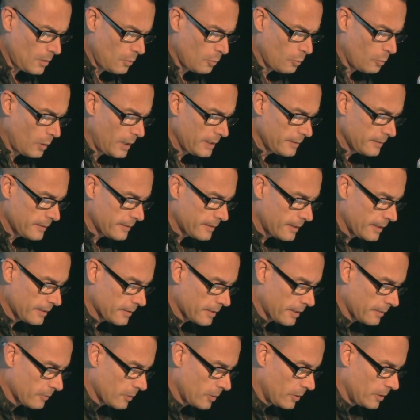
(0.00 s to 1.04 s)
one of the
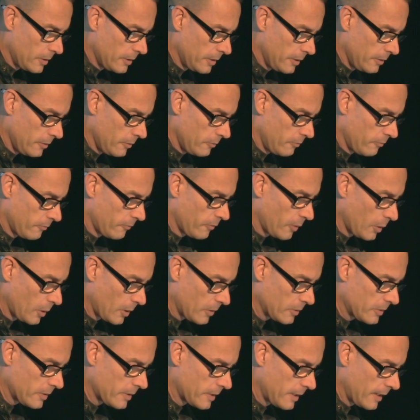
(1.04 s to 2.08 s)
things I'm going to do
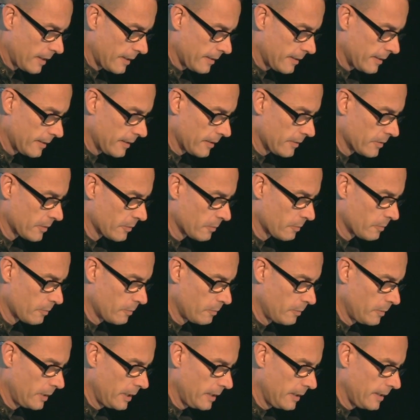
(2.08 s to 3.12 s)
first that I think is
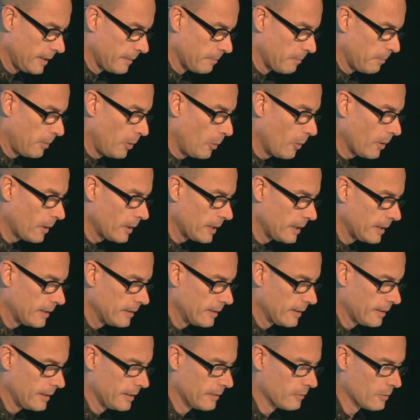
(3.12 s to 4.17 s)
really
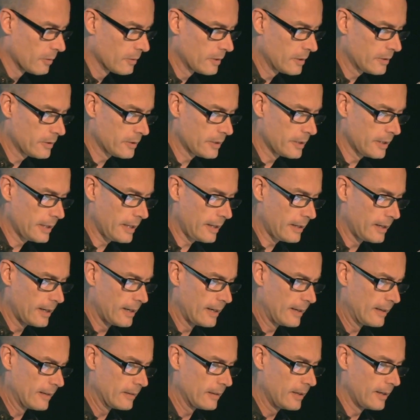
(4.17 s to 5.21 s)
important in order to get
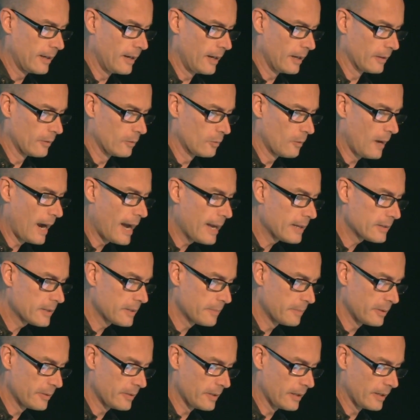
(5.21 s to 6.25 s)
a
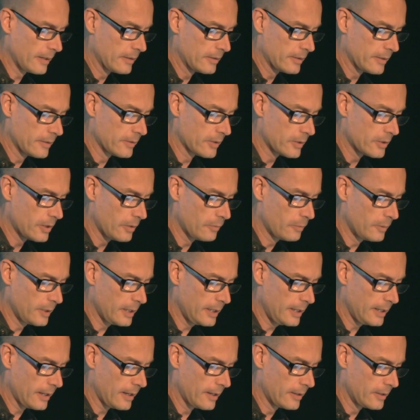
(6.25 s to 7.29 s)
grasp of things is to
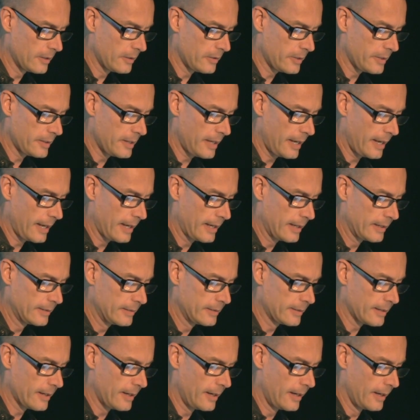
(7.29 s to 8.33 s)
really
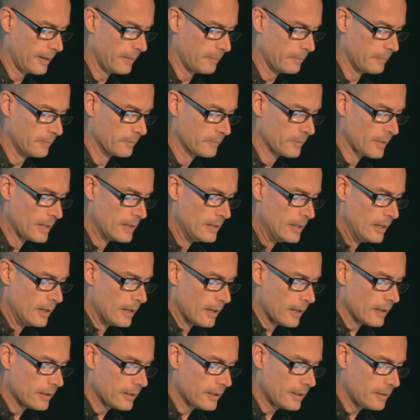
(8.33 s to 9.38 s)
understand a
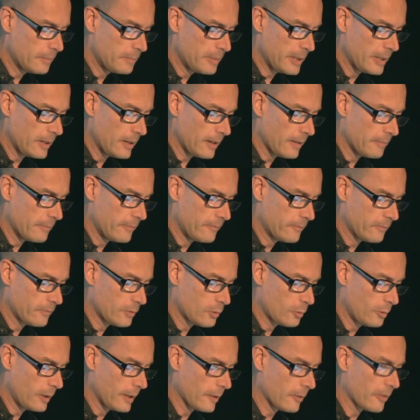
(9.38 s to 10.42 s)
little bit of
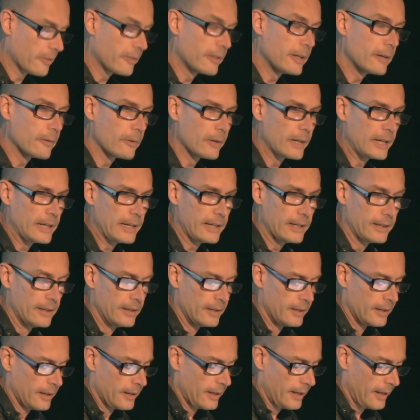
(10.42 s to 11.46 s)
queer theory
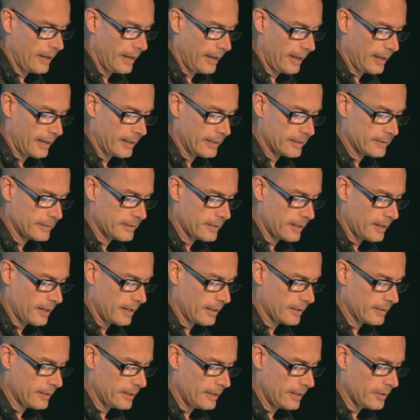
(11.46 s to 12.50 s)
and
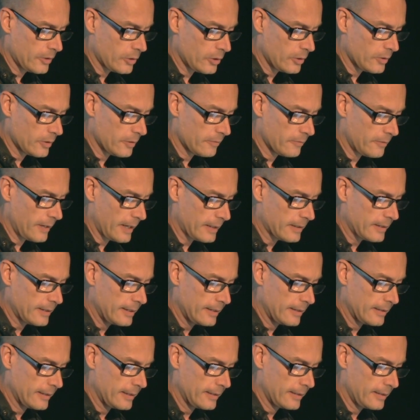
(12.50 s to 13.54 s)
the issues
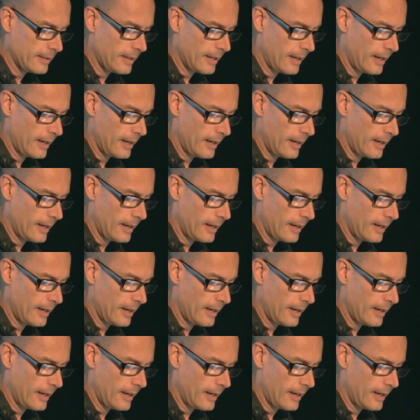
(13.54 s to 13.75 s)
affecting